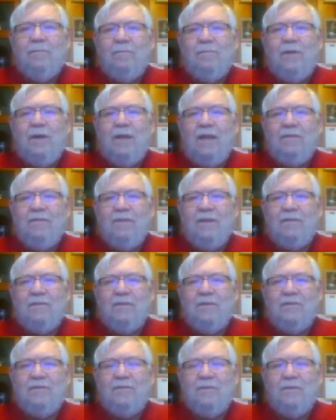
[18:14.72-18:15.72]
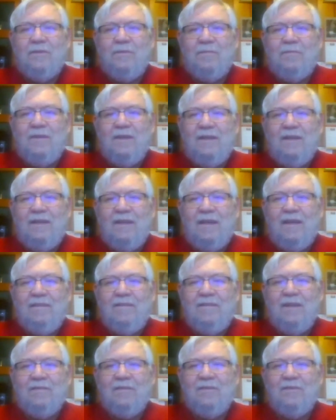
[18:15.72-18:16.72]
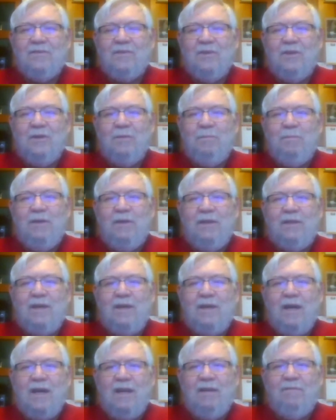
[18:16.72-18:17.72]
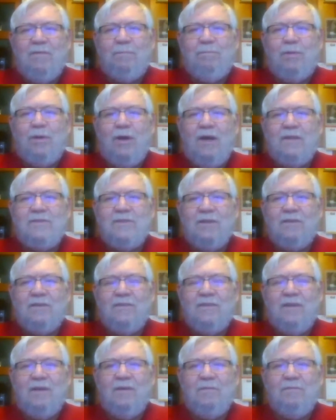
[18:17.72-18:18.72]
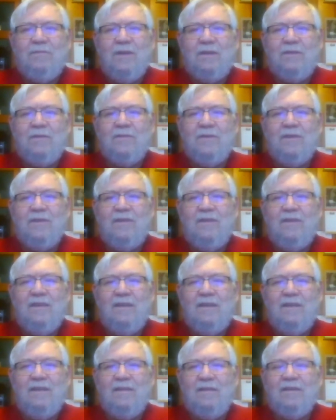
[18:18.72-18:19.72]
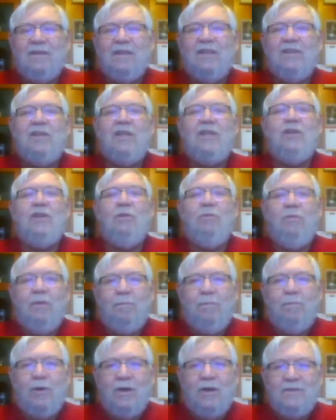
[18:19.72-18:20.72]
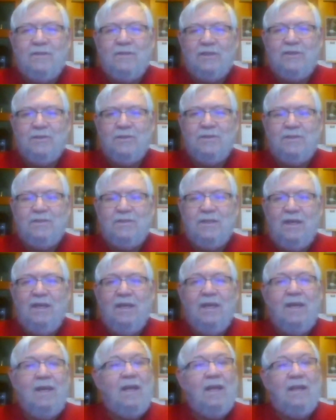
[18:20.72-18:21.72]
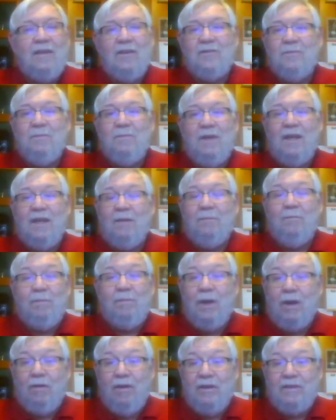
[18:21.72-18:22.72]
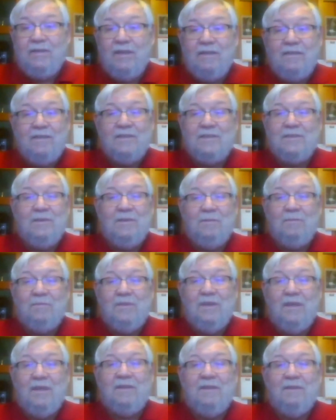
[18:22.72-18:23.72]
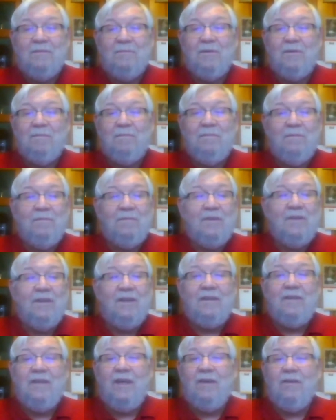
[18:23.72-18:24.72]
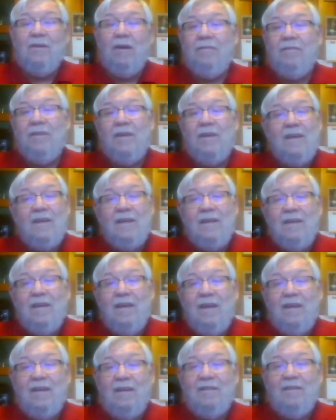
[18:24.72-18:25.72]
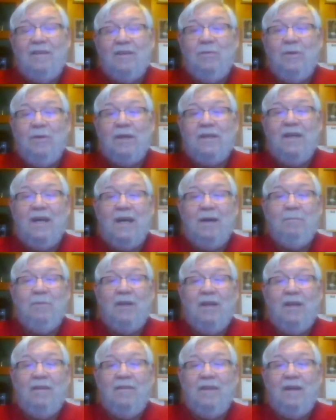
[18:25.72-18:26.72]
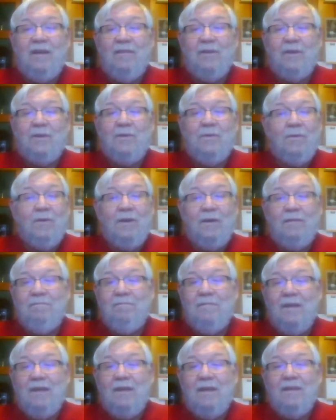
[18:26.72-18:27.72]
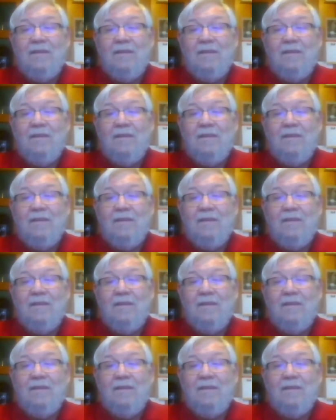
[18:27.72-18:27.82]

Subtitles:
but I think there's still, I think there's going to be kind of a pause here, because I don't think there's a continuing the pause, I should say. It doesn't mean I'm bearish. I just don't think that we're going to take off. And a quick comment on that, on the corn